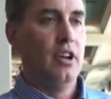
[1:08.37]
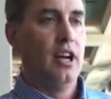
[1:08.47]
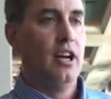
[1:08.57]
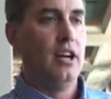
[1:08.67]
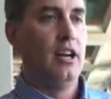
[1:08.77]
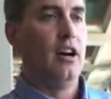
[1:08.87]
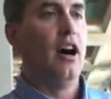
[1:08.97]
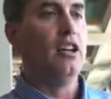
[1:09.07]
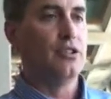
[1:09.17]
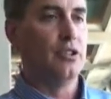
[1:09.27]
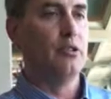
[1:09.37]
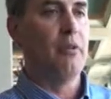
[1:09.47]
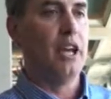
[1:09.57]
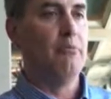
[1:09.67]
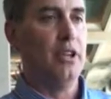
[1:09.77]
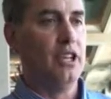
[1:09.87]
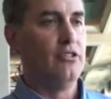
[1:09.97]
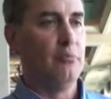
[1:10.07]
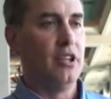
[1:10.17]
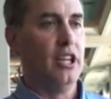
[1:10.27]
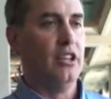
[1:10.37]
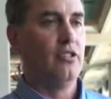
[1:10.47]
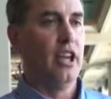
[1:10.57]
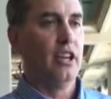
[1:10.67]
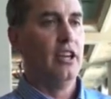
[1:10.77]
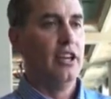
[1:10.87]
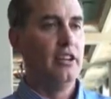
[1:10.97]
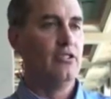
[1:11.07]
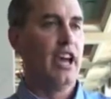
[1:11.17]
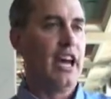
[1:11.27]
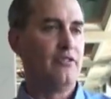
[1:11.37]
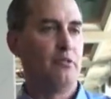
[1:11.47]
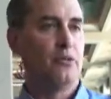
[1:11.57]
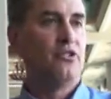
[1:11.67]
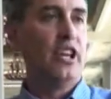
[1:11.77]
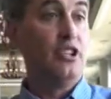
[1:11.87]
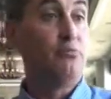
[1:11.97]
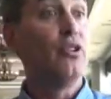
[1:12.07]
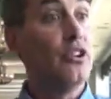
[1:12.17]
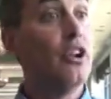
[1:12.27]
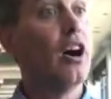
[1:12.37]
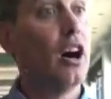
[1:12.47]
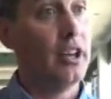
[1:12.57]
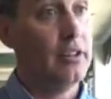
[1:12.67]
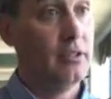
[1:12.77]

A hot trigger might be somebody saying, here's a hat from Mercedes, put it on.